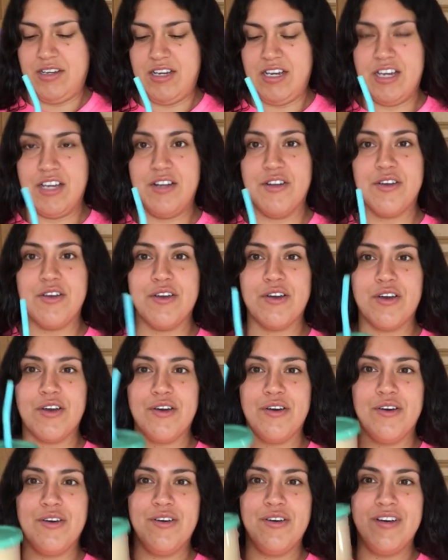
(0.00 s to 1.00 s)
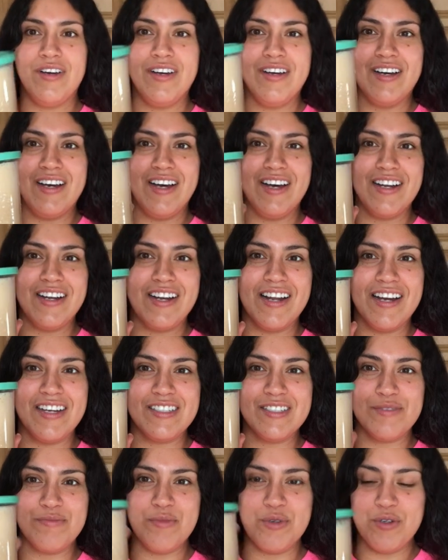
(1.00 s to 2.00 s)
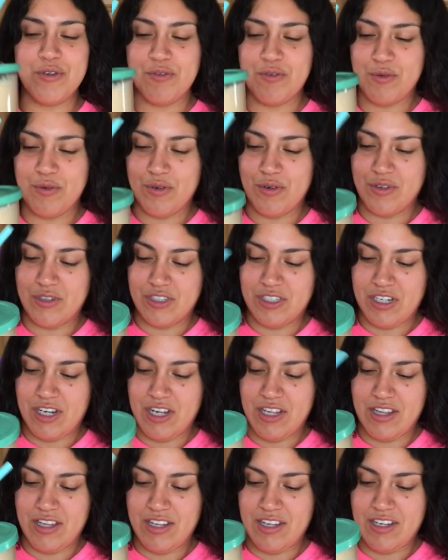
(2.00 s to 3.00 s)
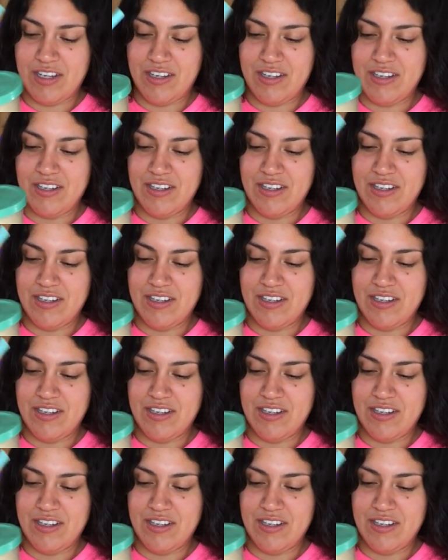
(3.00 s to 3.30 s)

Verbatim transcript: Here you go. A nice beautiful horchata.